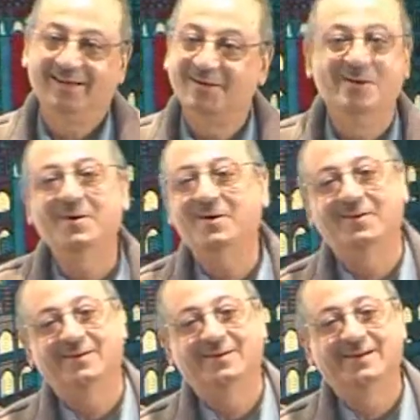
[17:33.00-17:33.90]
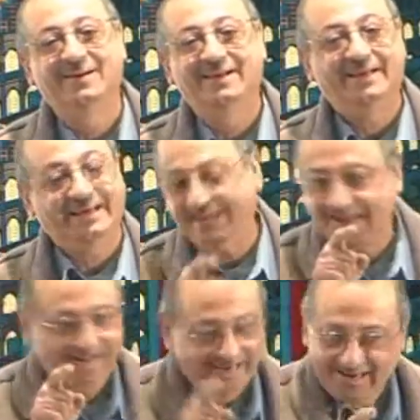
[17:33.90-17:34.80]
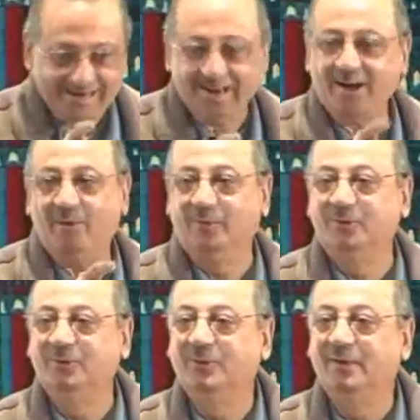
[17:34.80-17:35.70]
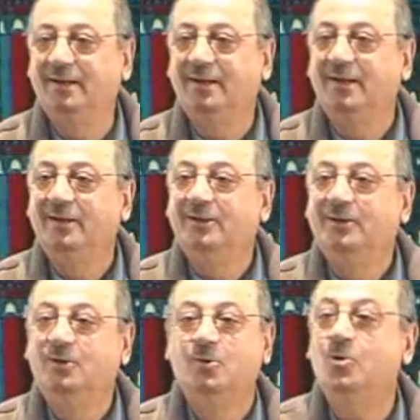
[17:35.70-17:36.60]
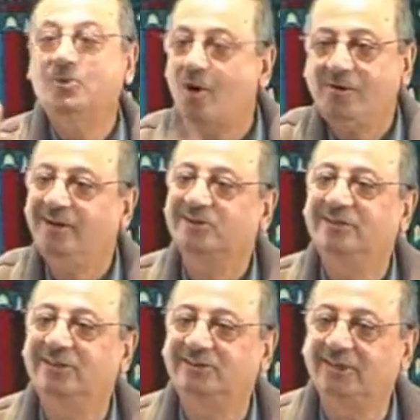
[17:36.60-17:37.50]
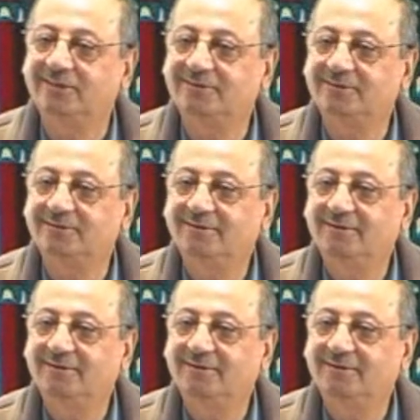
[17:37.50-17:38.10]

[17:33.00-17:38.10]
No. Iyaka na'budu. Who taught us these things?